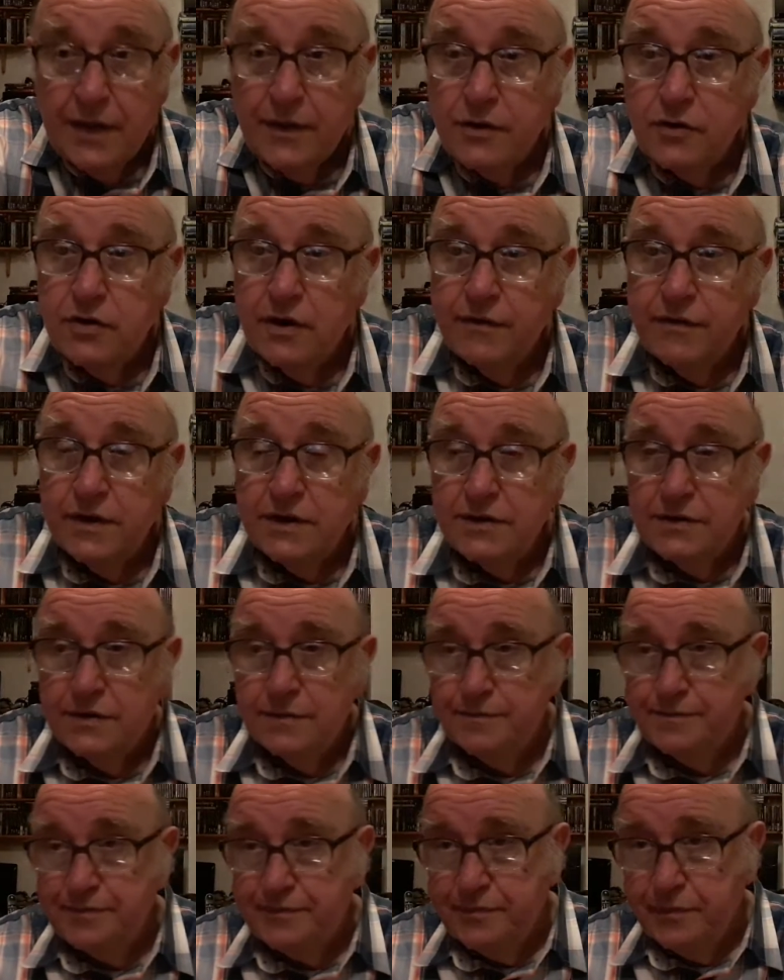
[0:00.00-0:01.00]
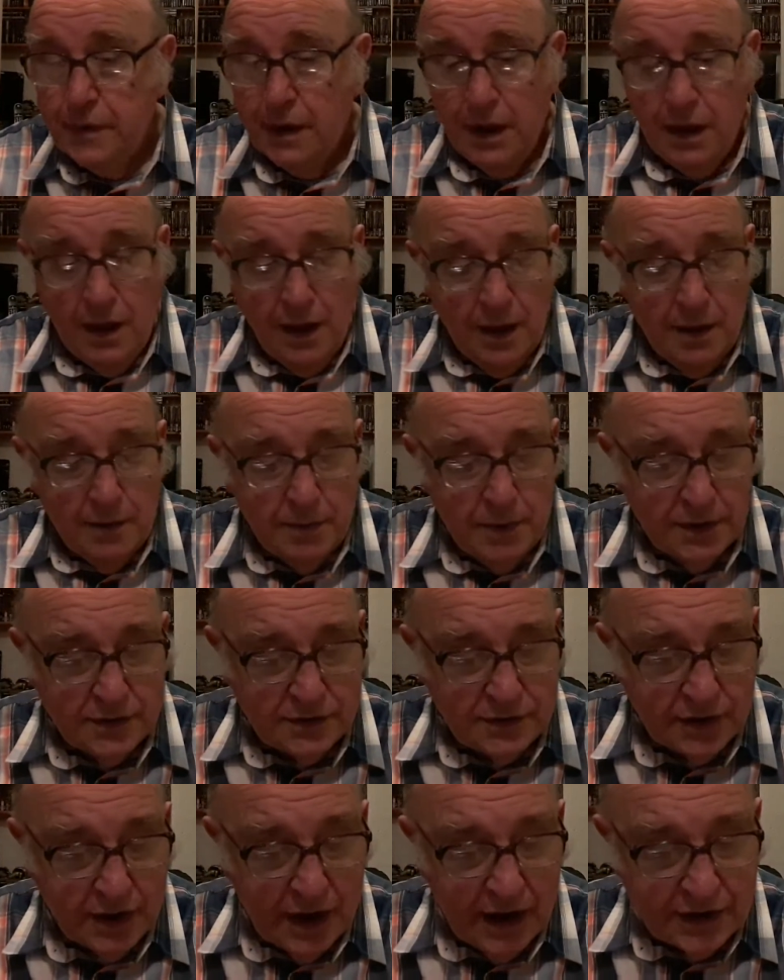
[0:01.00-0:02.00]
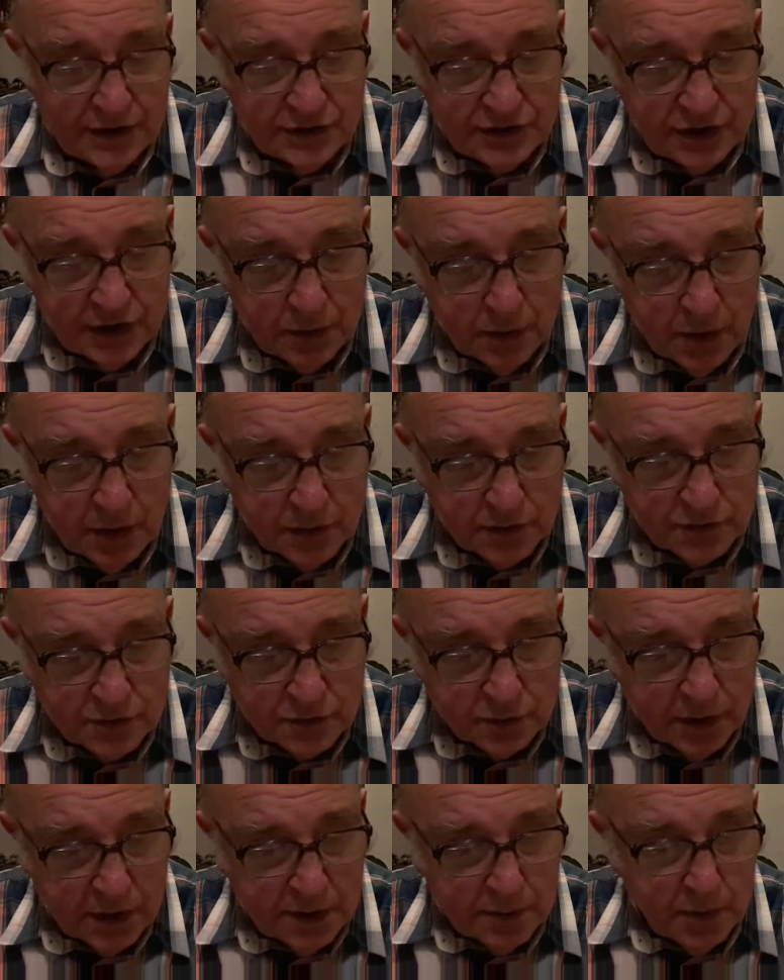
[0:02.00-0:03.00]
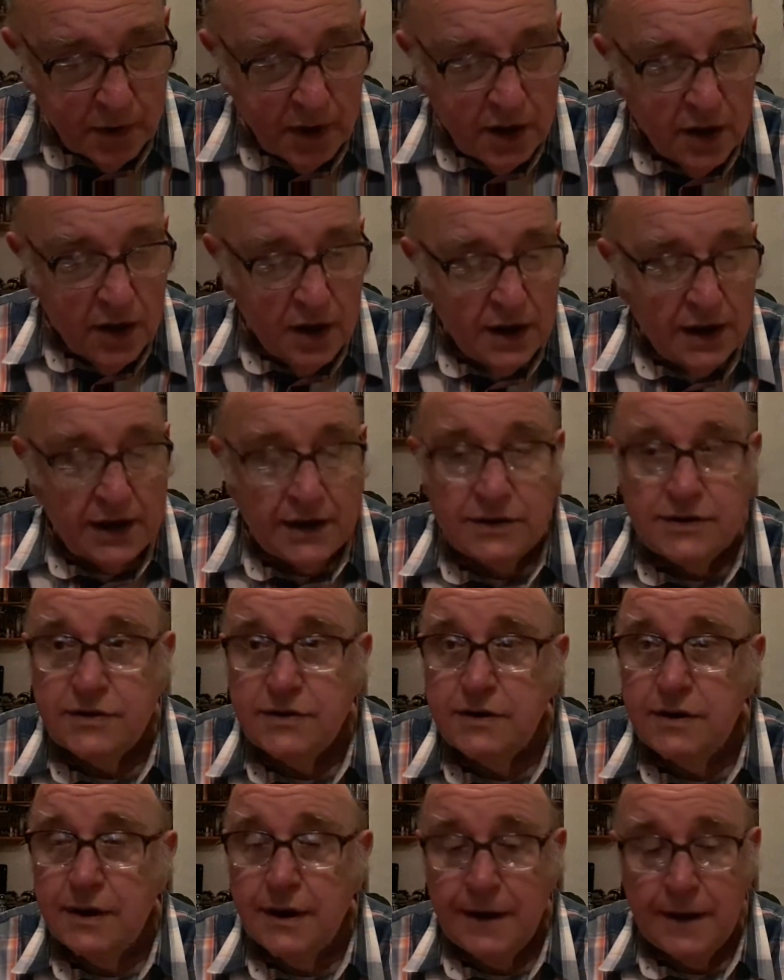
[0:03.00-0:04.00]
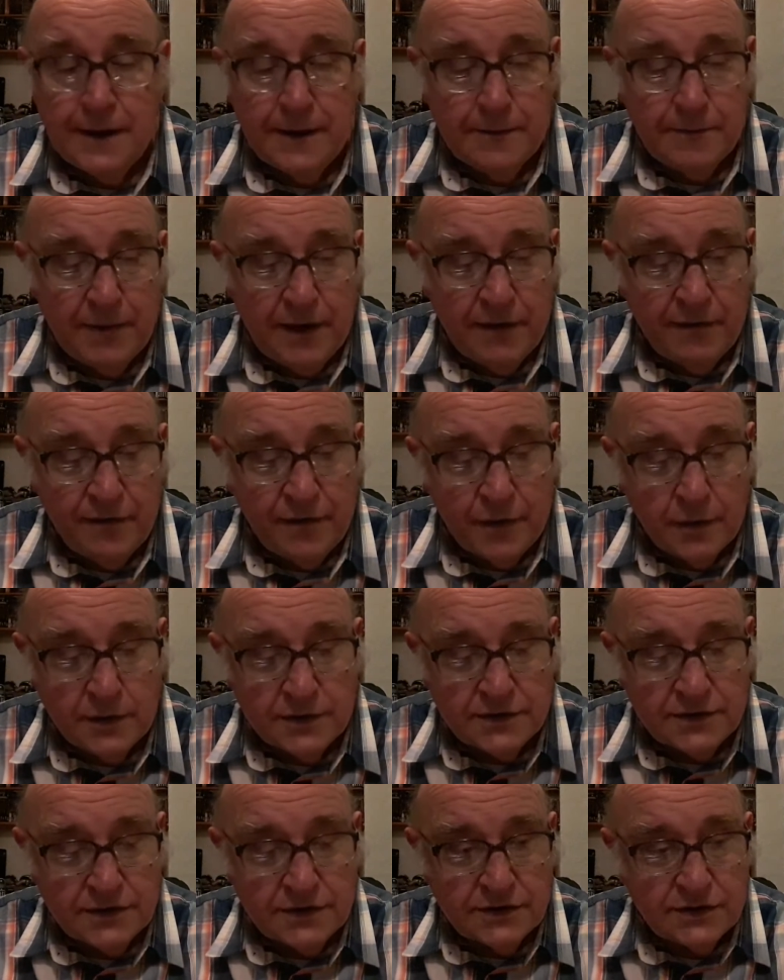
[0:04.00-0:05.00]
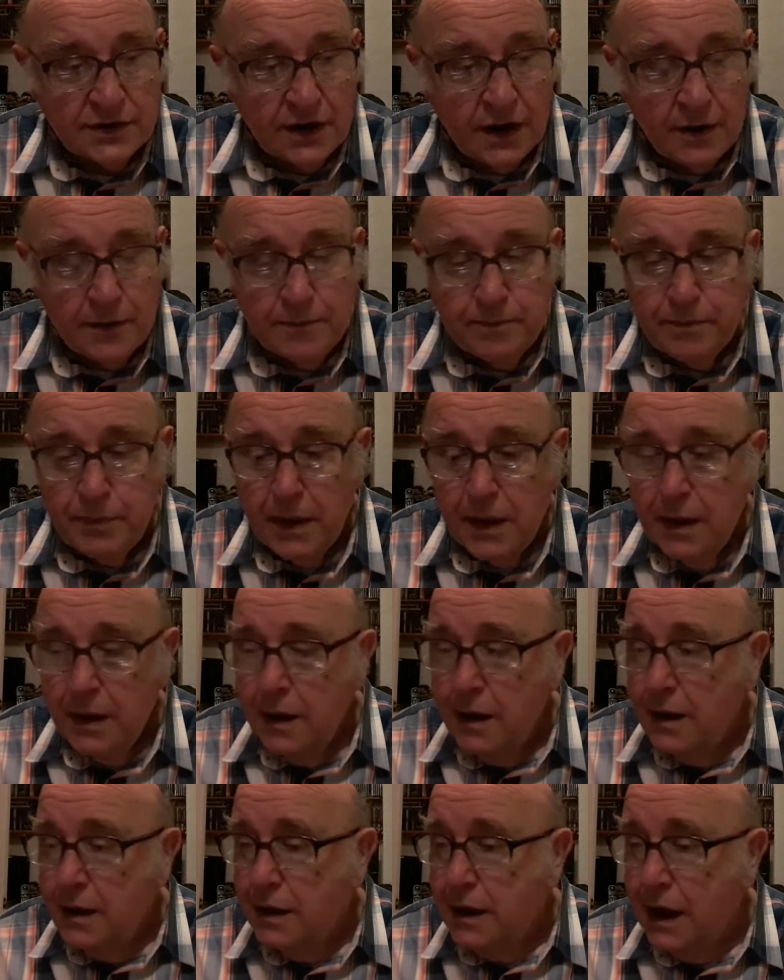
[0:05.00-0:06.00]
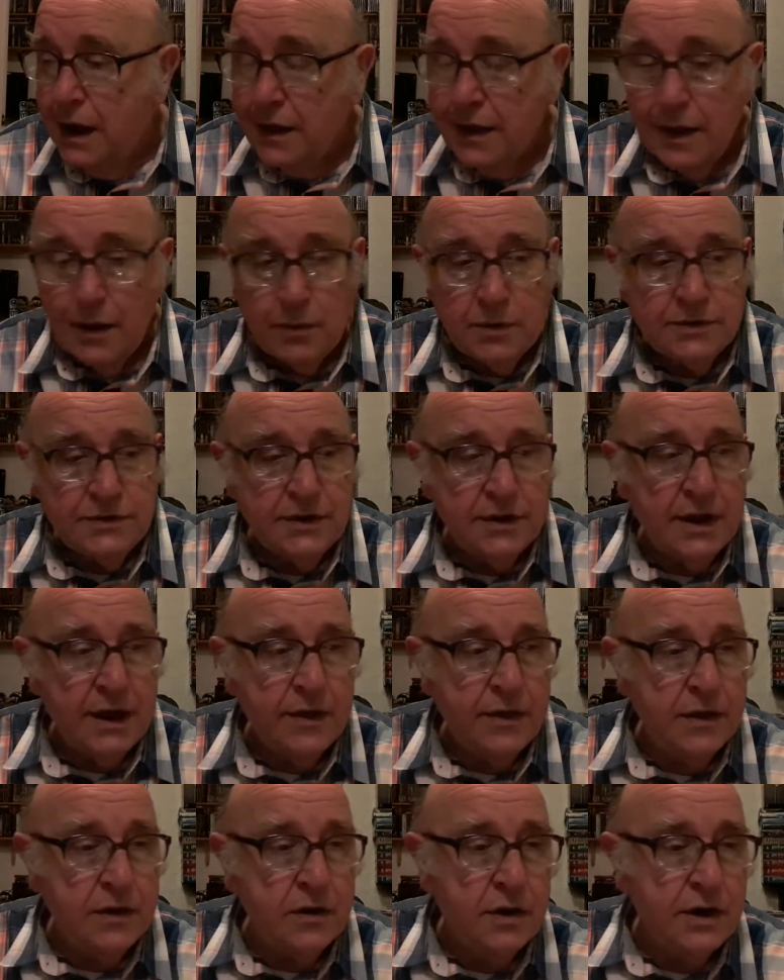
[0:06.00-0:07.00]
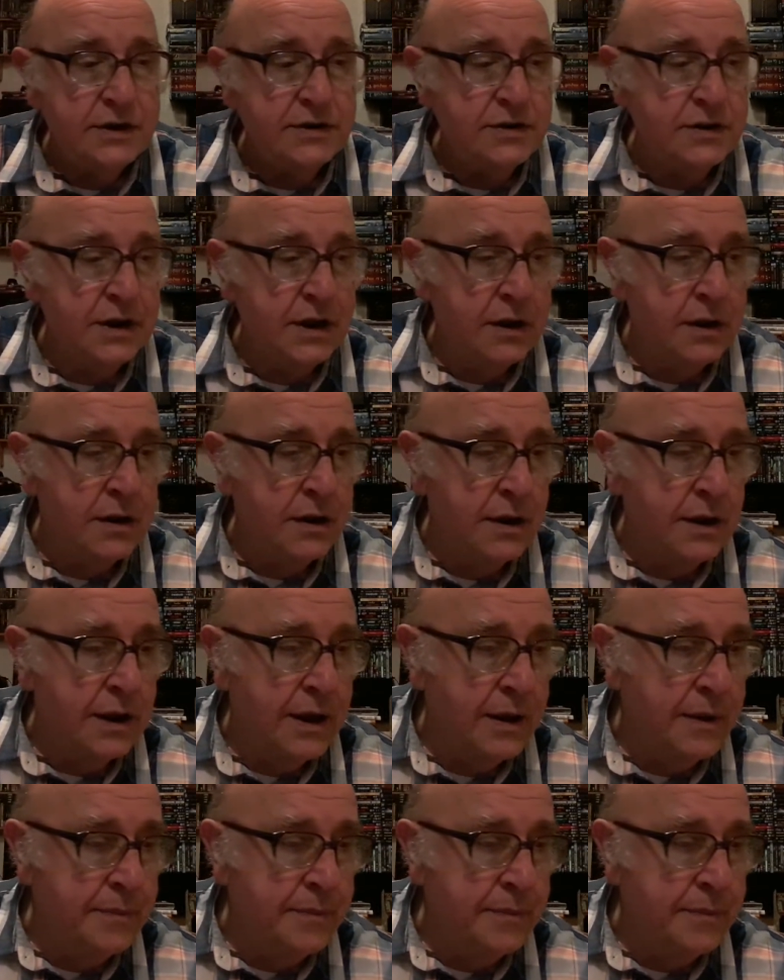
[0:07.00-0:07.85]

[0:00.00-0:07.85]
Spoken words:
the Triffids. But H.G. Wells was one of my earliest influences. So, yeah, that was another nice little